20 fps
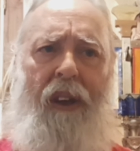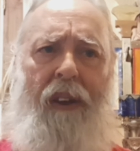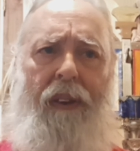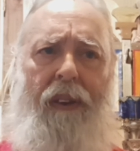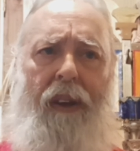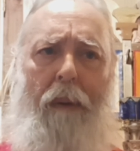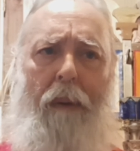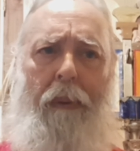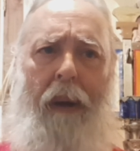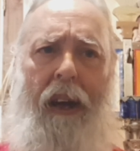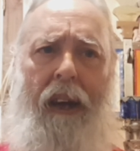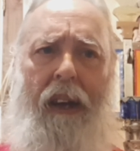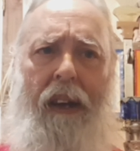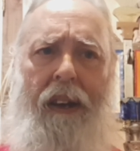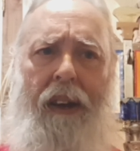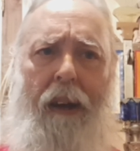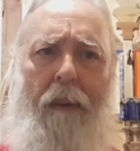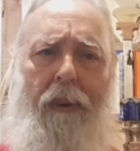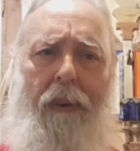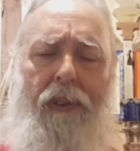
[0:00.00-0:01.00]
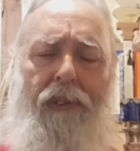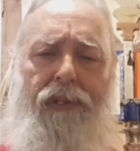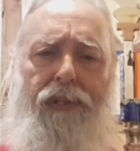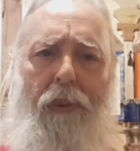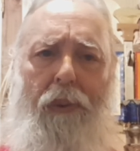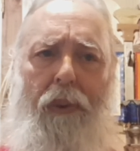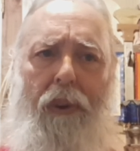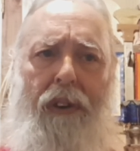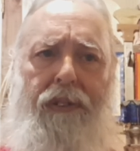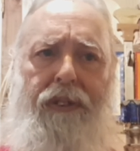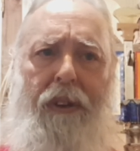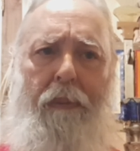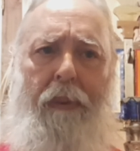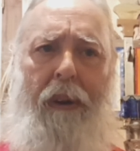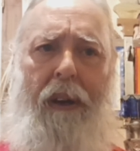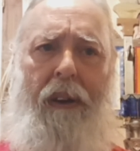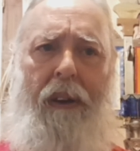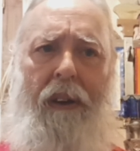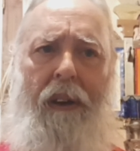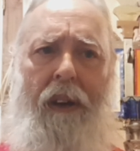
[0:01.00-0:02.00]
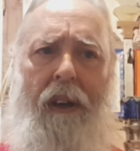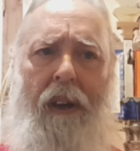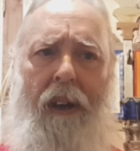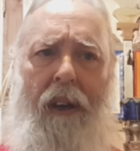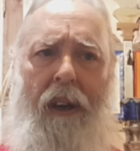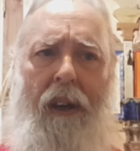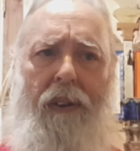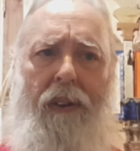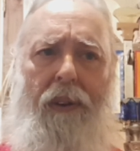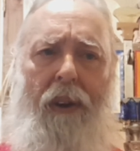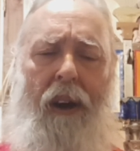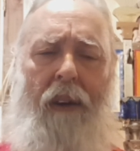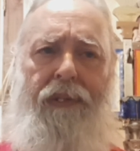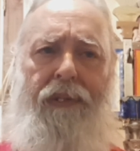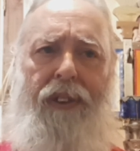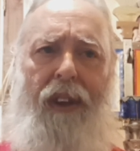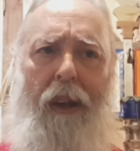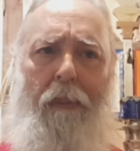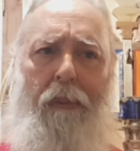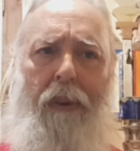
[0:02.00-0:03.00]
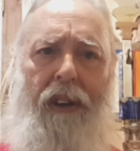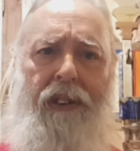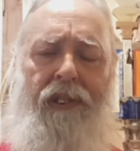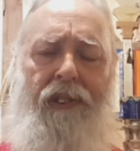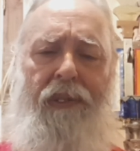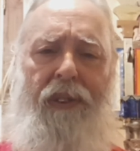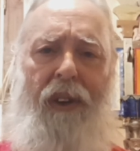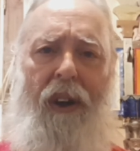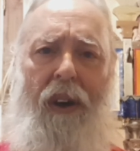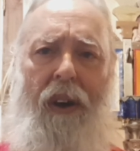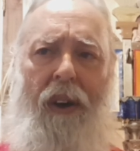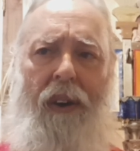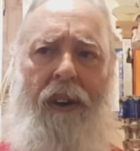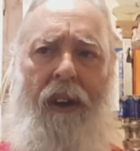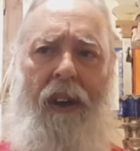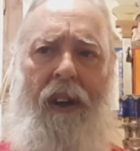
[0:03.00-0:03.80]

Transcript: their pagan temples, to worship, to have celebrations on